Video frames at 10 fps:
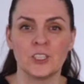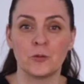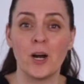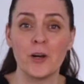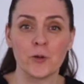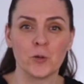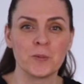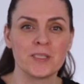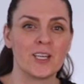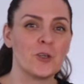
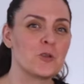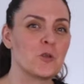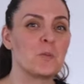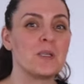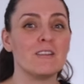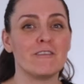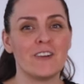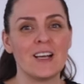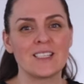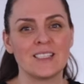Terrariums can also be a
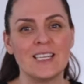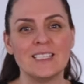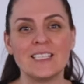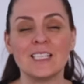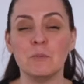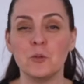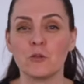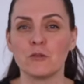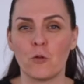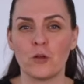fascinating and
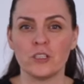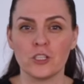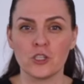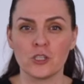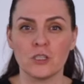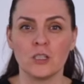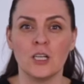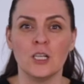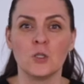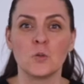beautiful addition
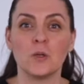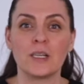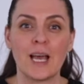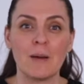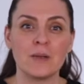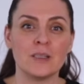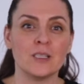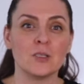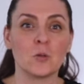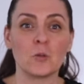to a
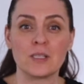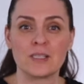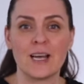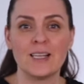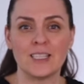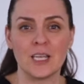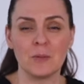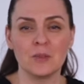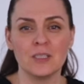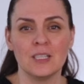cabinet or a side
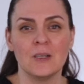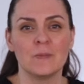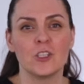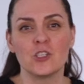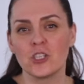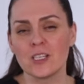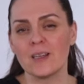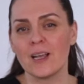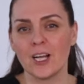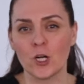table. They're
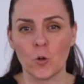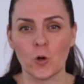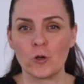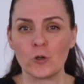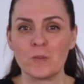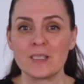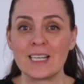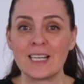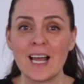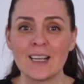just like aquariums
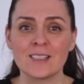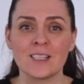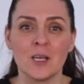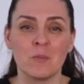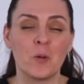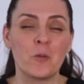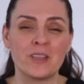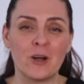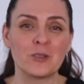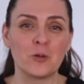in glass, but
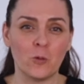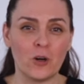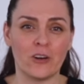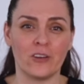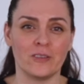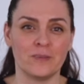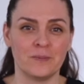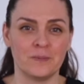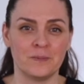without the water.